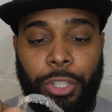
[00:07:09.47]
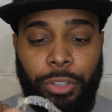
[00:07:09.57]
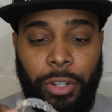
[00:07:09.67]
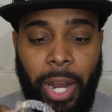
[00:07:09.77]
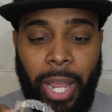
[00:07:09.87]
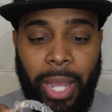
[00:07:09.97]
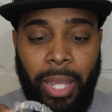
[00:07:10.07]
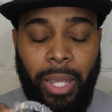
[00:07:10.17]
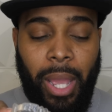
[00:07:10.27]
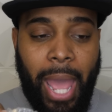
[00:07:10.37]

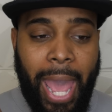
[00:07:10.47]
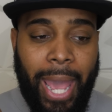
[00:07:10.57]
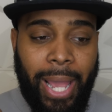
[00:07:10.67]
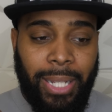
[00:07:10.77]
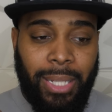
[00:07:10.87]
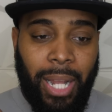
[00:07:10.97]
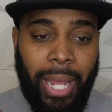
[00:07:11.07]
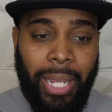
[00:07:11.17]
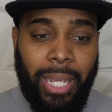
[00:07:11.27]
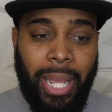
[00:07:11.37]
tray has
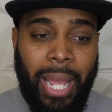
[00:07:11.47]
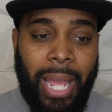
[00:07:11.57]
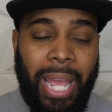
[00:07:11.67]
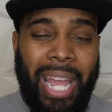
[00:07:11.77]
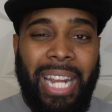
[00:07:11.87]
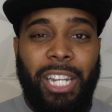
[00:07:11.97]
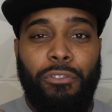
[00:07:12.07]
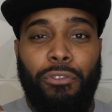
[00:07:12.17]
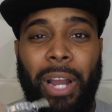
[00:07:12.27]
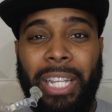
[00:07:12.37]
like any
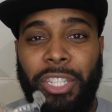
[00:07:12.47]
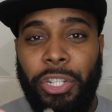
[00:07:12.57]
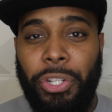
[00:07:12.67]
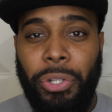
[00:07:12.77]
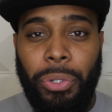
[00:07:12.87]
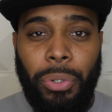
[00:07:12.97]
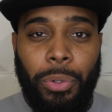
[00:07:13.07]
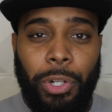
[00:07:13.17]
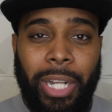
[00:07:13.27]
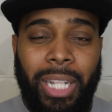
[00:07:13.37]
residue
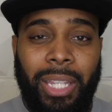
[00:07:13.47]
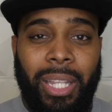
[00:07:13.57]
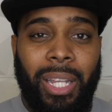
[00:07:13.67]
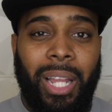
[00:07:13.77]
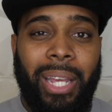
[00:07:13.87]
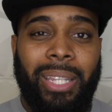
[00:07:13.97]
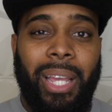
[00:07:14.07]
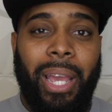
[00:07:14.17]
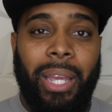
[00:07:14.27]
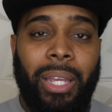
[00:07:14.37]
or anything like
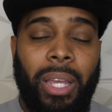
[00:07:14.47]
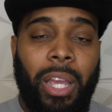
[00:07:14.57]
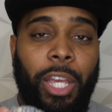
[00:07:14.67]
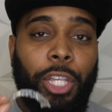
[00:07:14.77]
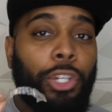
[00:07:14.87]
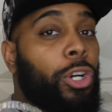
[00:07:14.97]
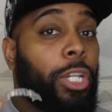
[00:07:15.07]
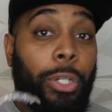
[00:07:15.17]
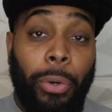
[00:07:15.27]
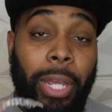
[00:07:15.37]
that, you're
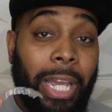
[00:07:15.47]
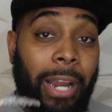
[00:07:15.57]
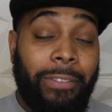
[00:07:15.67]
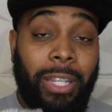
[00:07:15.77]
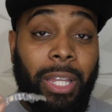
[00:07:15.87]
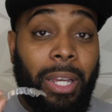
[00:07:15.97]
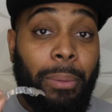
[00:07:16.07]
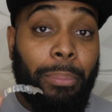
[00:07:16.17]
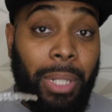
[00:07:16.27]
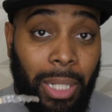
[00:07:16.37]
doing everything
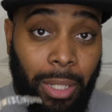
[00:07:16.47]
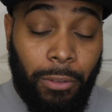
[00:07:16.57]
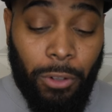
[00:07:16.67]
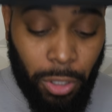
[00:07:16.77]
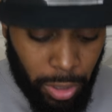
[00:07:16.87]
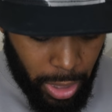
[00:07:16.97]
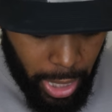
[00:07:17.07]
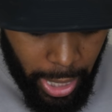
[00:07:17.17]
completely wrong.